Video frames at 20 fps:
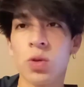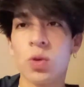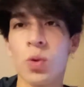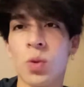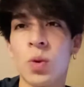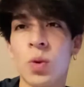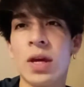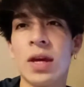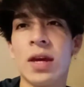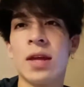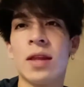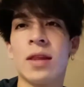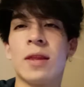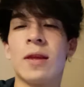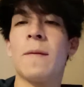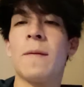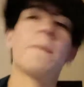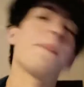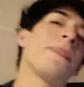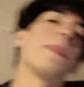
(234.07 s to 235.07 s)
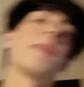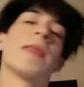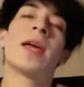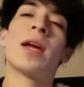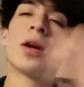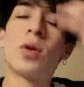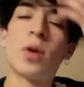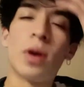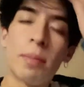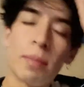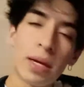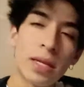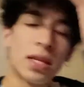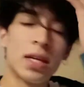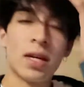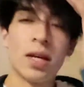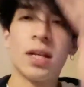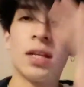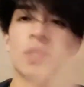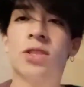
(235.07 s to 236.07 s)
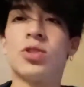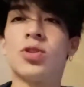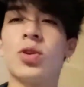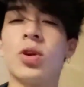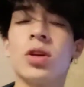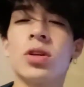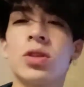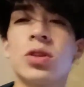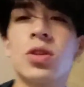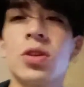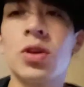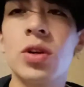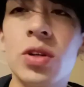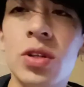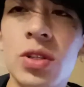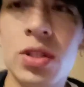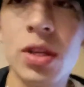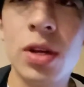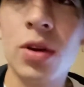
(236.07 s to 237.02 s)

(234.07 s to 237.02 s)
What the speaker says: with grammatical structures,